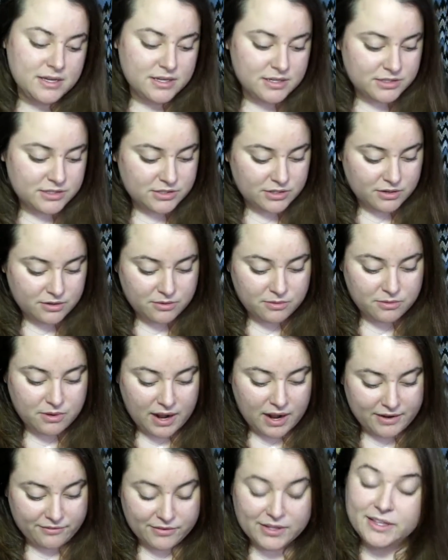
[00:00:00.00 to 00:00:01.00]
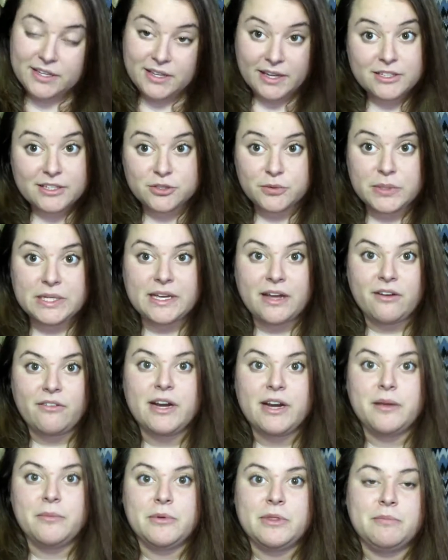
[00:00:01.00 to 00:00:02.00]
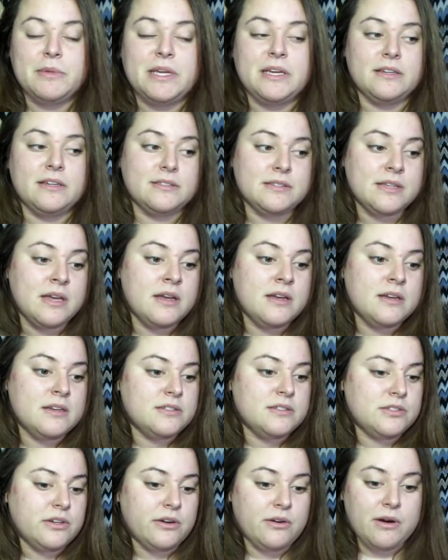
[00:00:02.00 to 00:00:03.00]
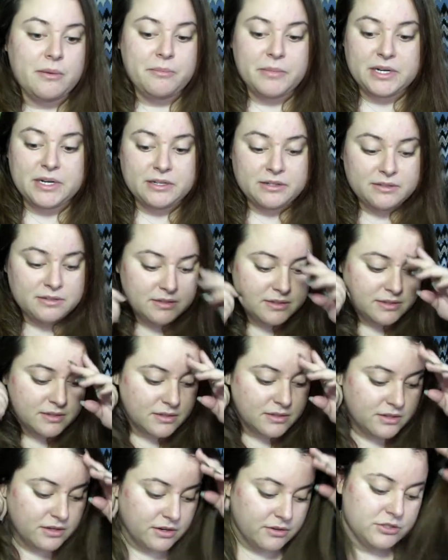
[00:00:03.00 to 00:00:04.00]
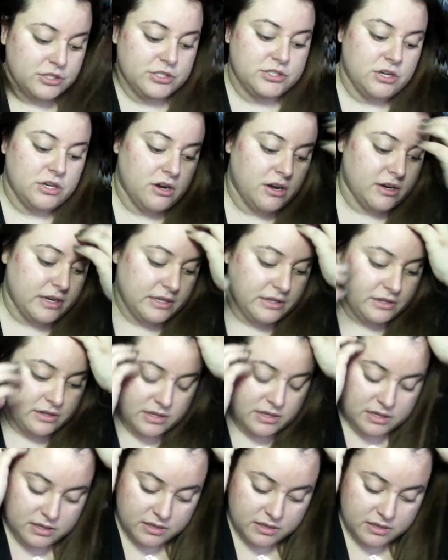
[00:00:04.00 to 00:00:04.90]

So I really like doing get ready with me's, so I'm gonna, just talk and